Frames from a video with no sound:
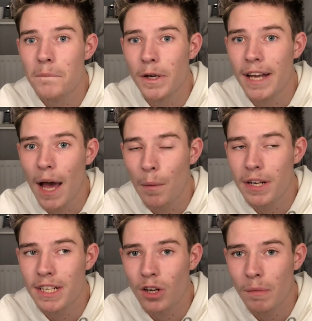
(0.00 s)
But now I
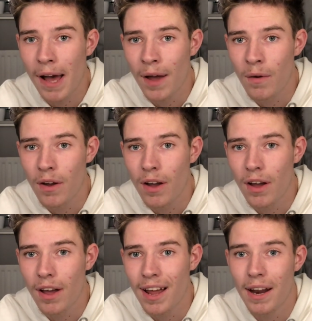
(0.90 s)
did come out,
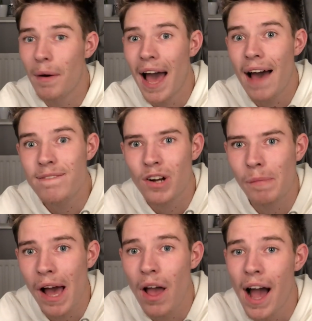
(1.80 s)
and now I have
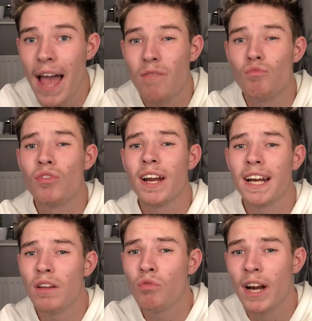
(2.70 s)
come out, I am
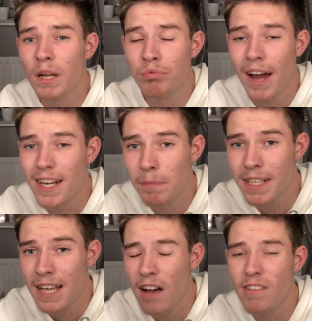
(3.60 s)
really, really proud of
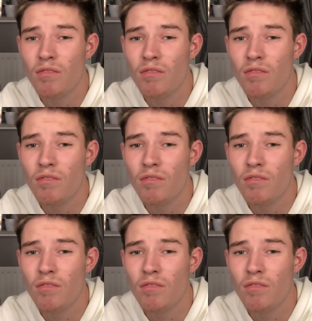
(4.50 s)
myself.